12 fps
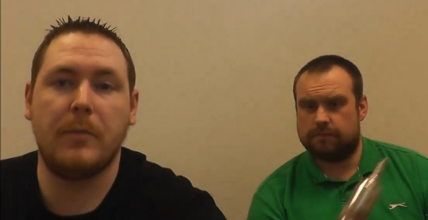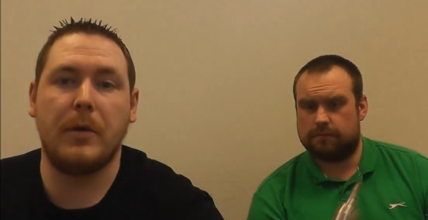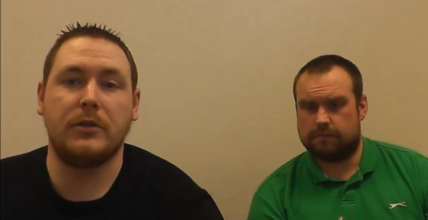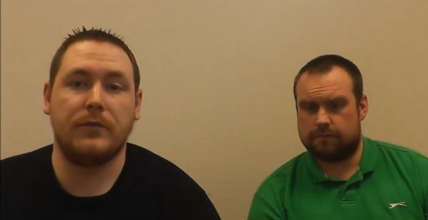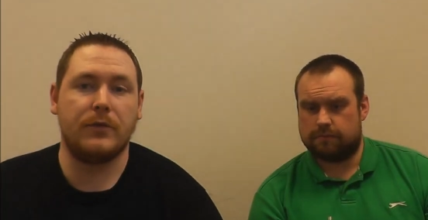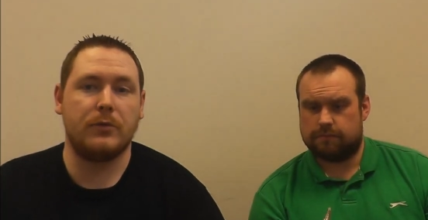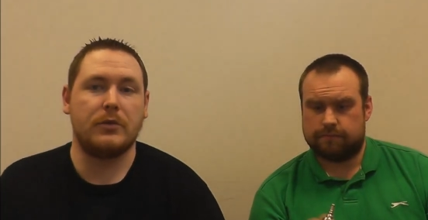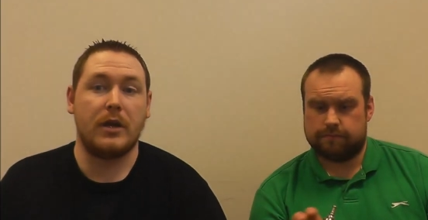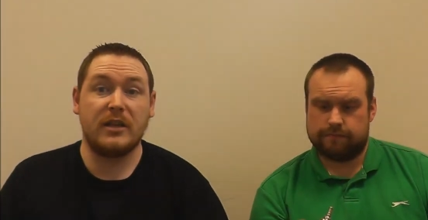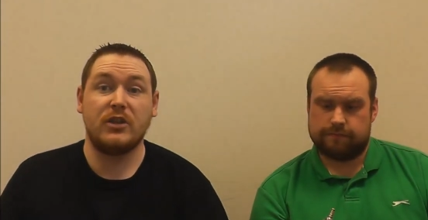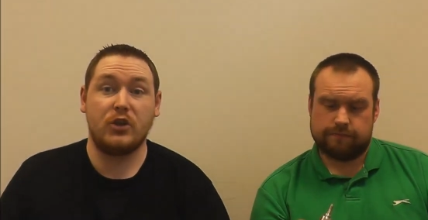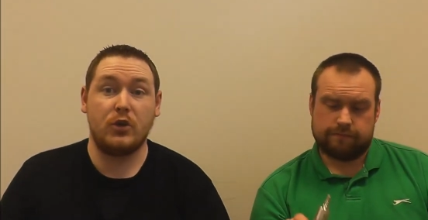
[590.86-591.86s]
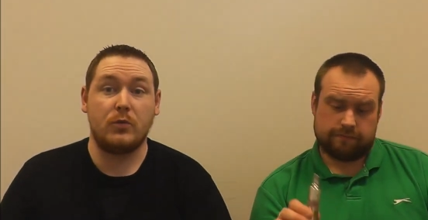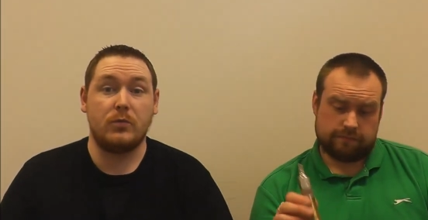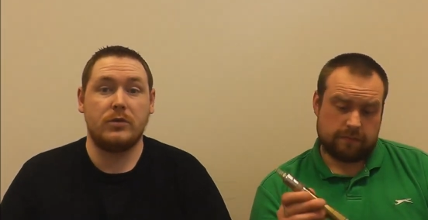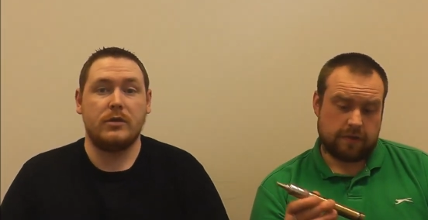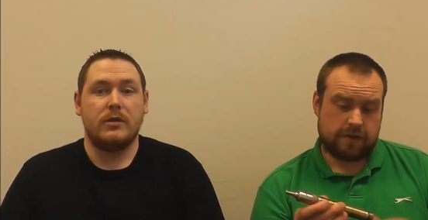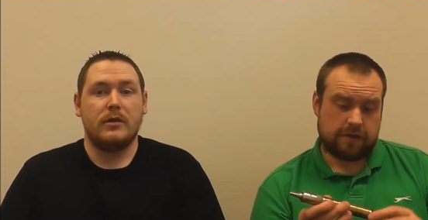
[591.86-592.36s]
Speaker 1: how much it feels like. It's
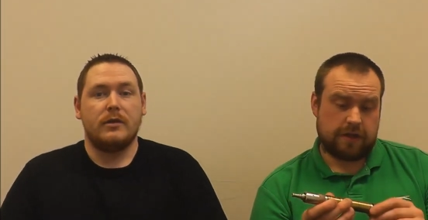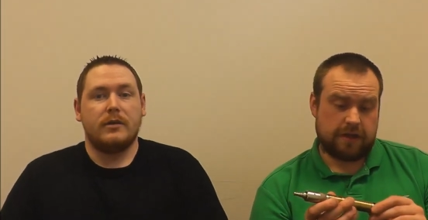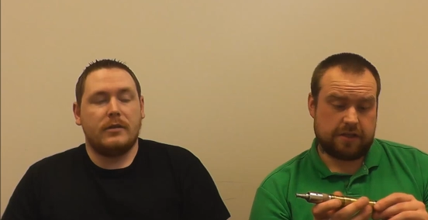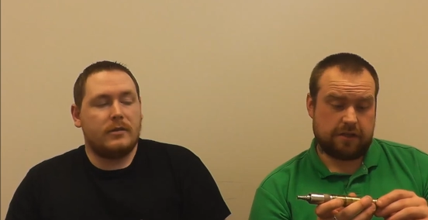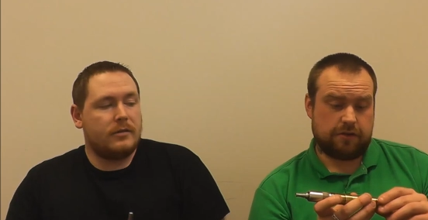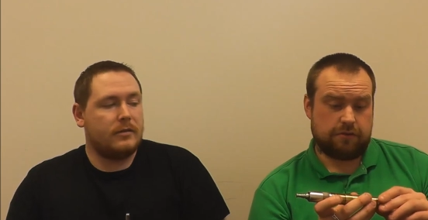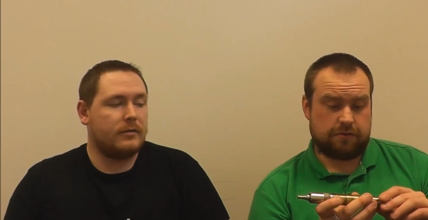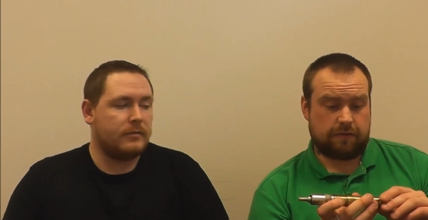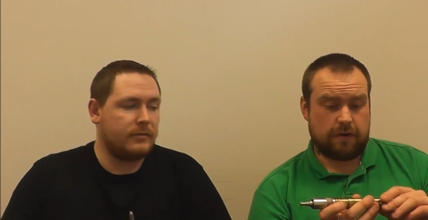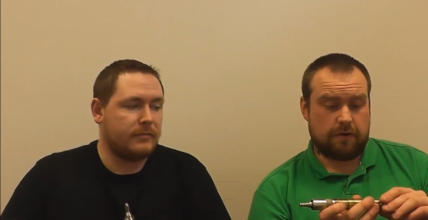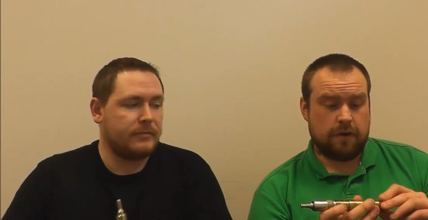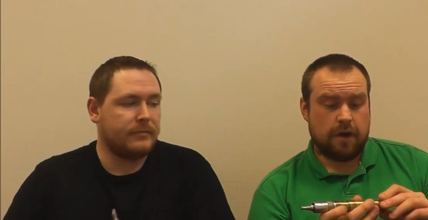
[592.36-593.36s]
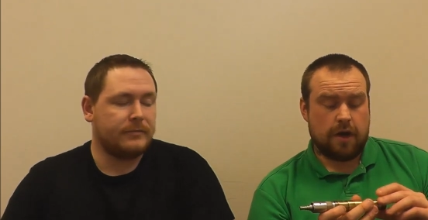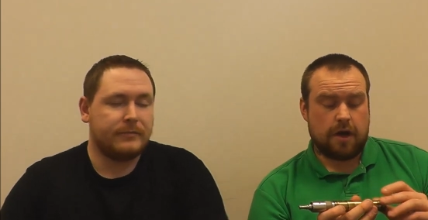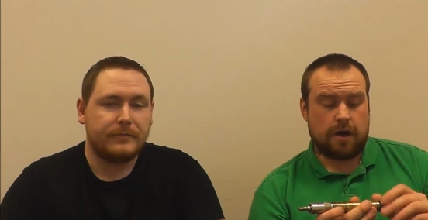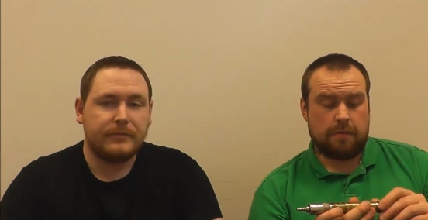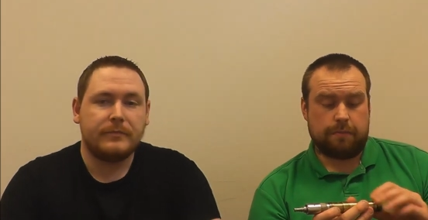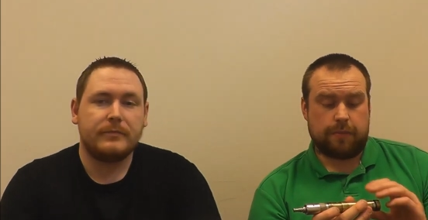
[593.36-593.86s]
huge.
Speaker 2: it, it is a huge throw,
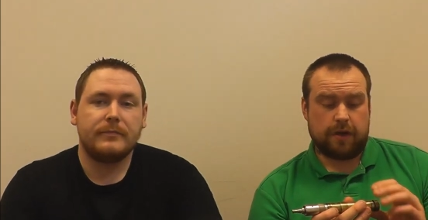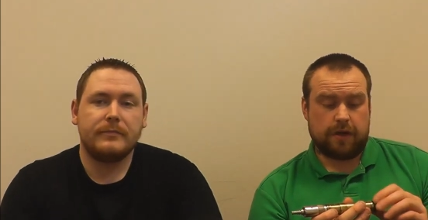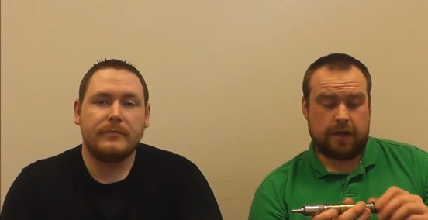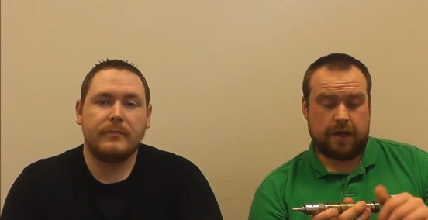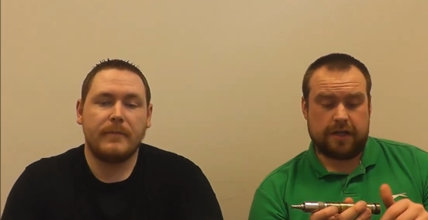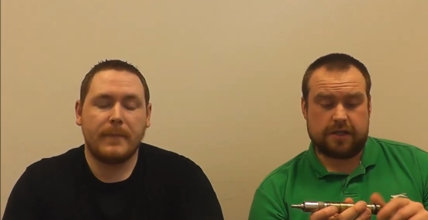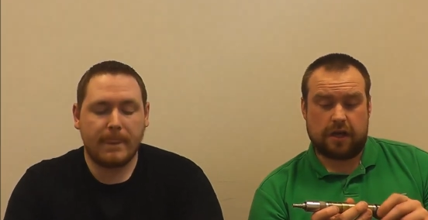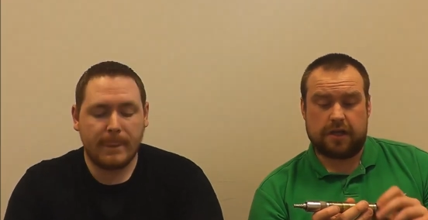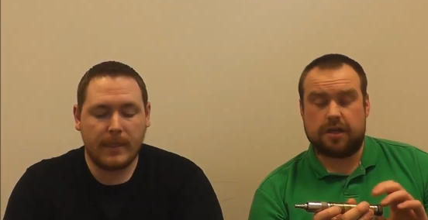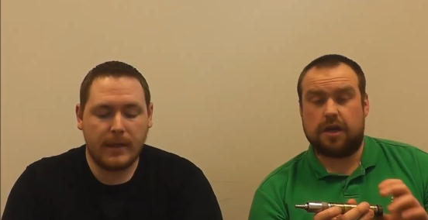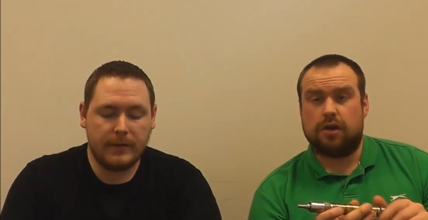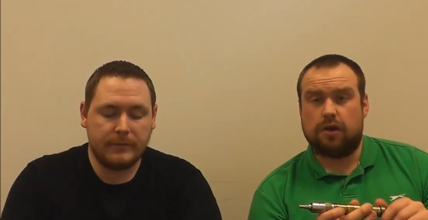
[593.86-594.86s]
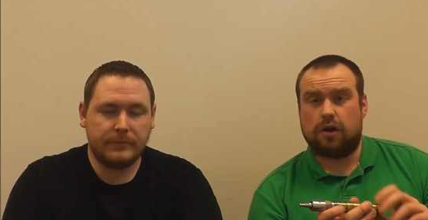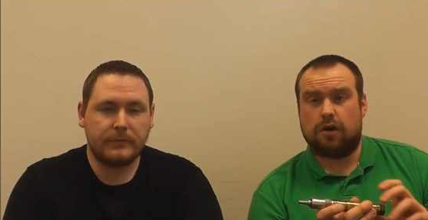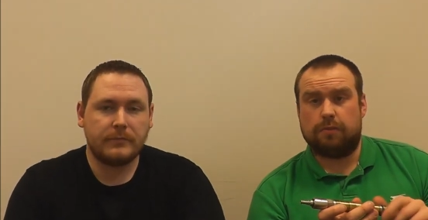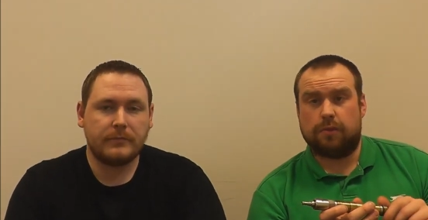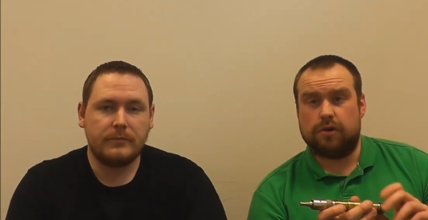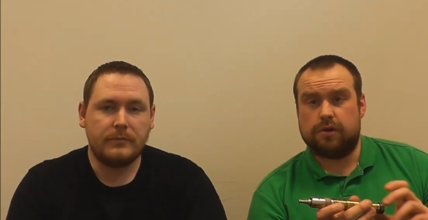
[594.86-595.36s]
um, but it is it's a long
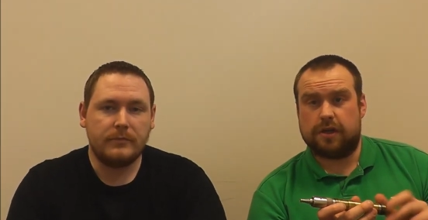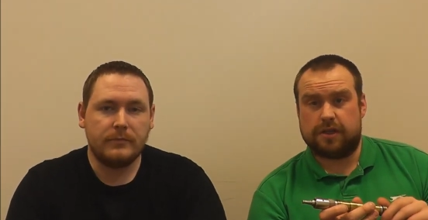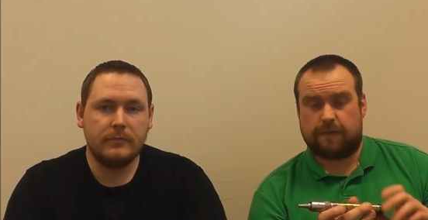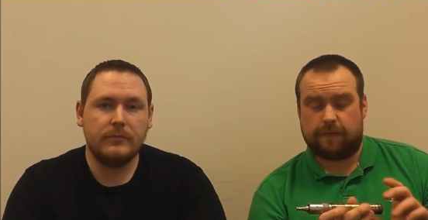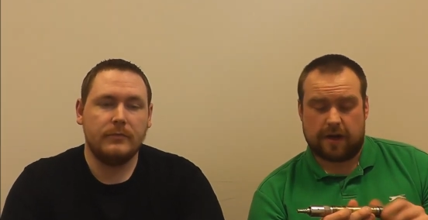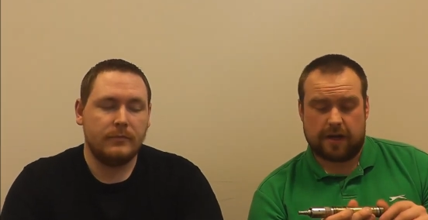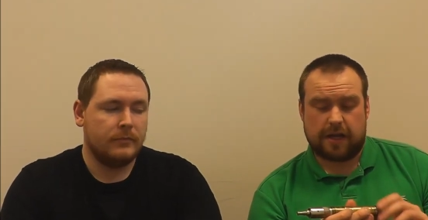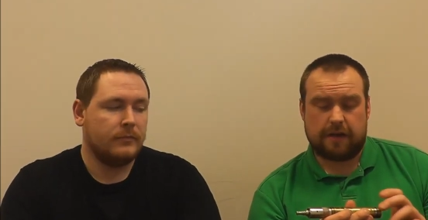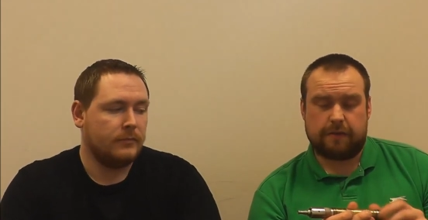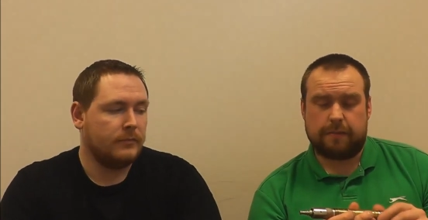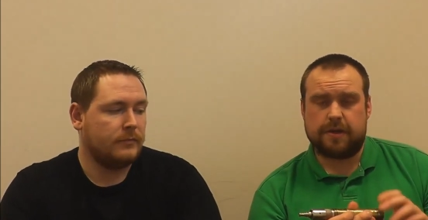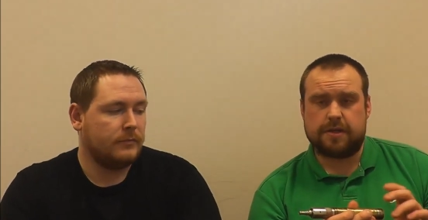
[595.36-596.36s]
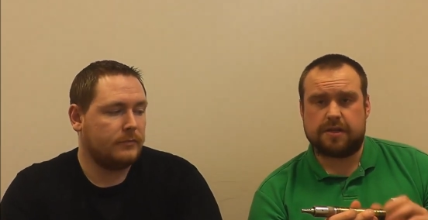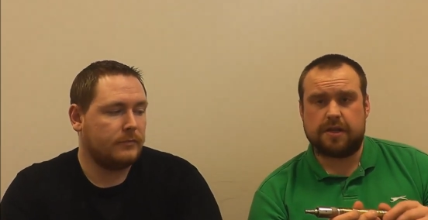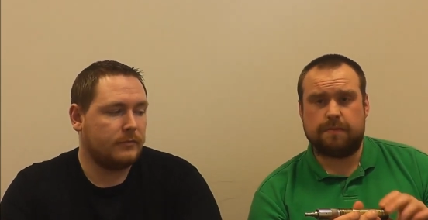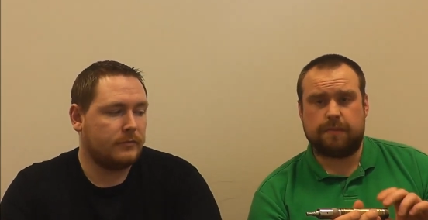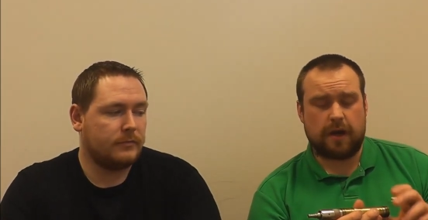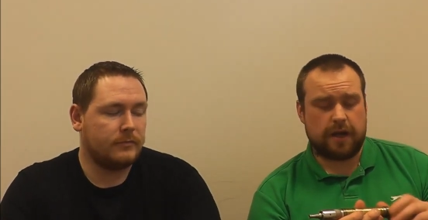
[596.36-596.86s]
old mod. It's a fairly heavy
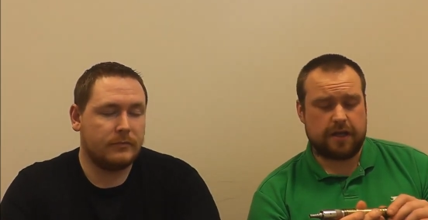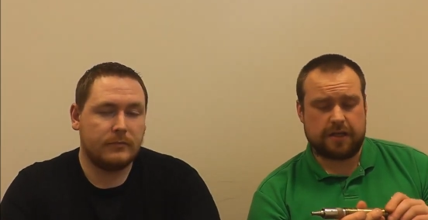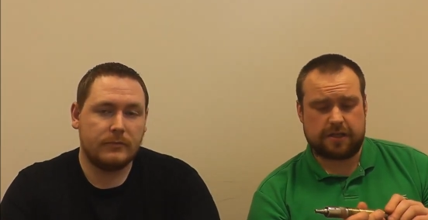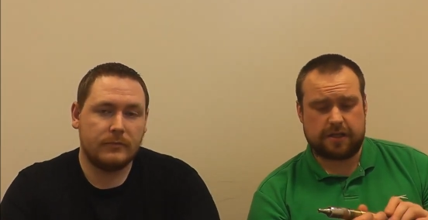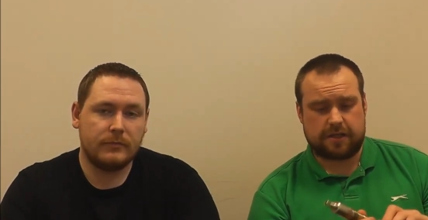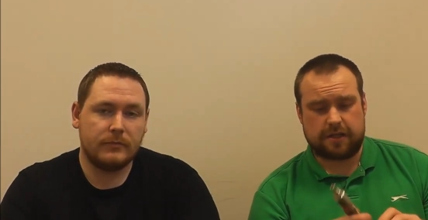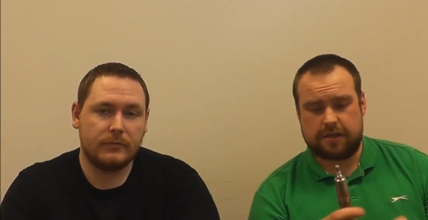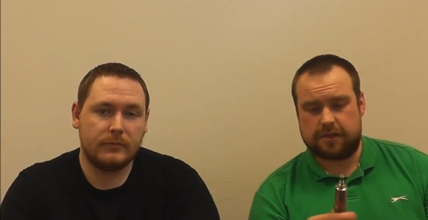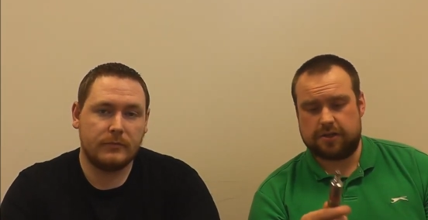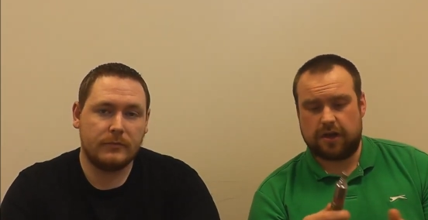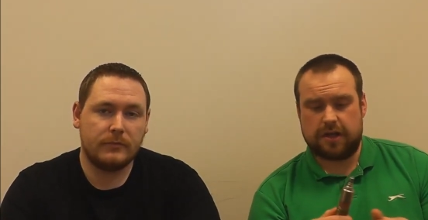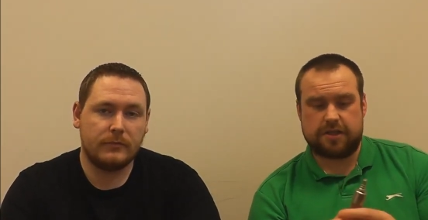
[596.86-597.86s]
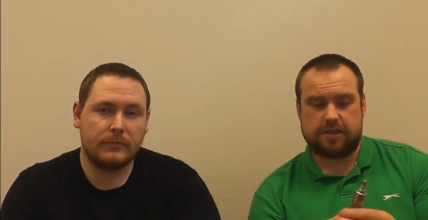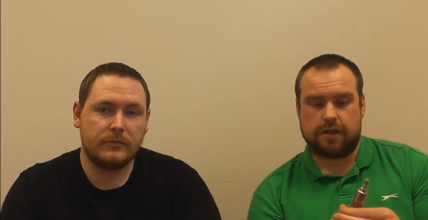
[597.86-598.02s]
beastie, but it's just the size in